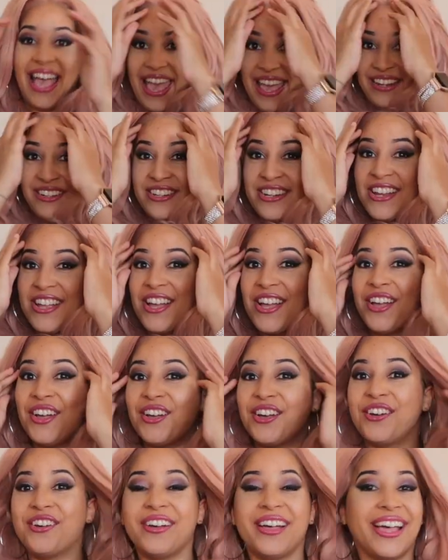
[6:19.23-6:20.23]
I don't
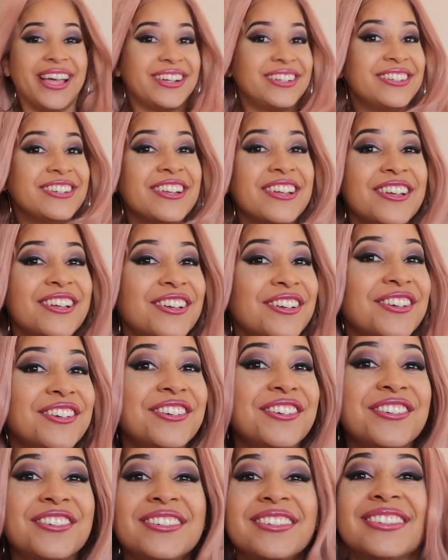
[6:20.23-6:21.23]
know. I don't
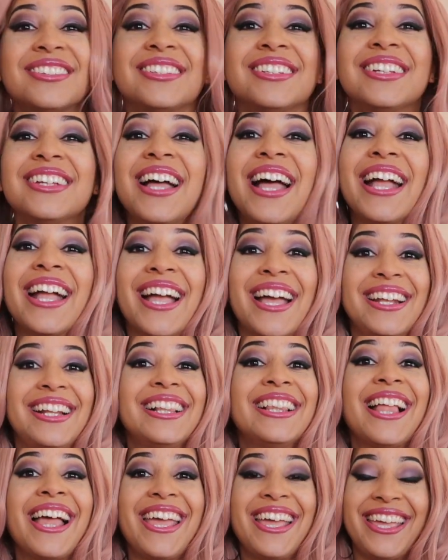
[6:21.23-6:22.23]
know. I kind
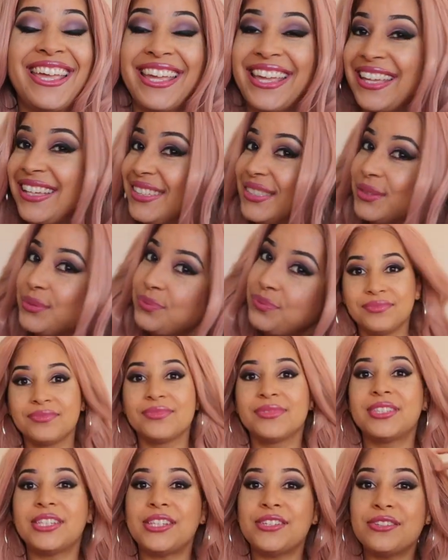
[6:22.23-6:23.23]
of like it.
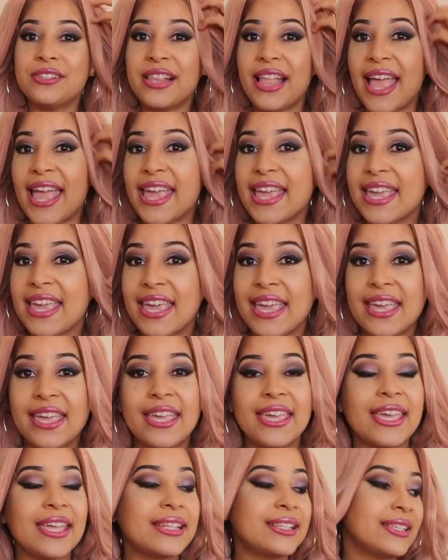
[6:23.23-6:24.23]
Do you like
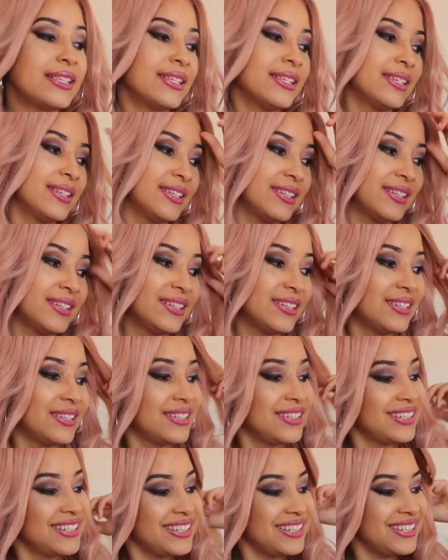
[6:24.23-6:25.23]
it?
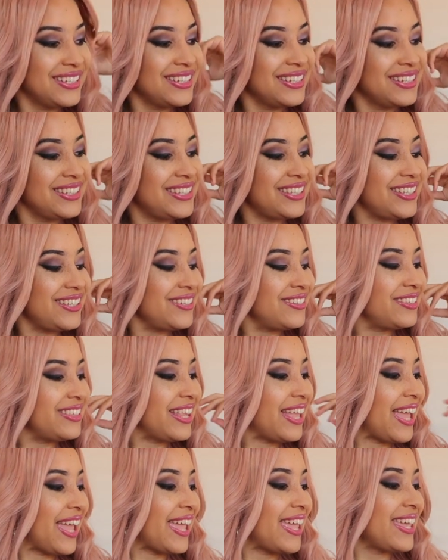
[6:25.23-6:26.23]
Do you
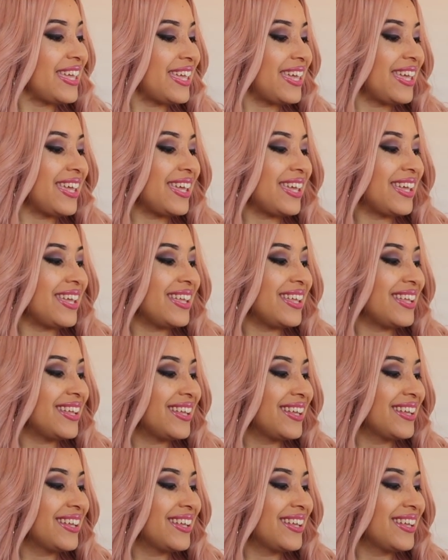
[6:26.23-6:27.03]
like it?